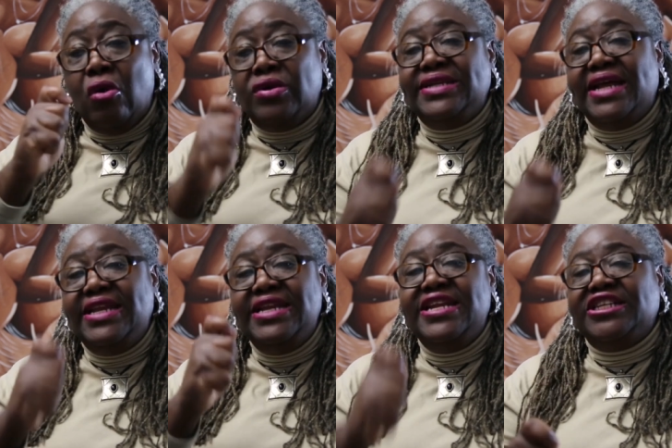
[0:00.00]
under
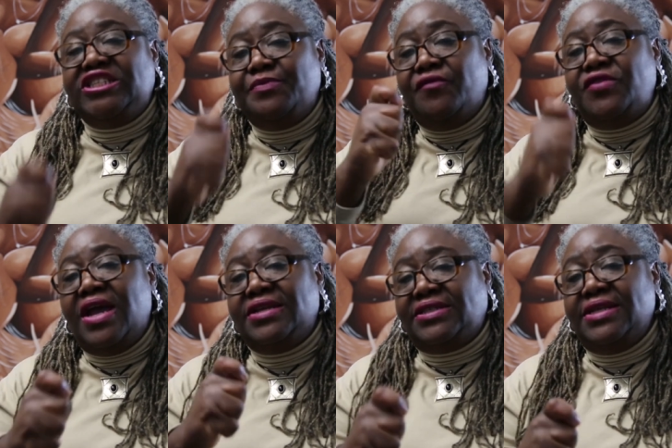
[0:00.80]
the leadership of
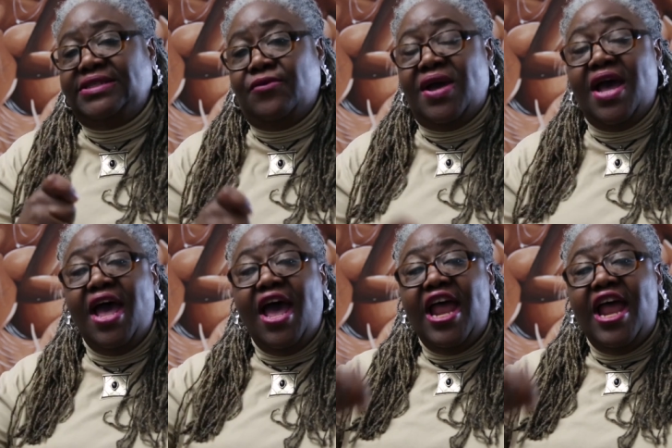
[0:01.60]
Yaa Asantewa,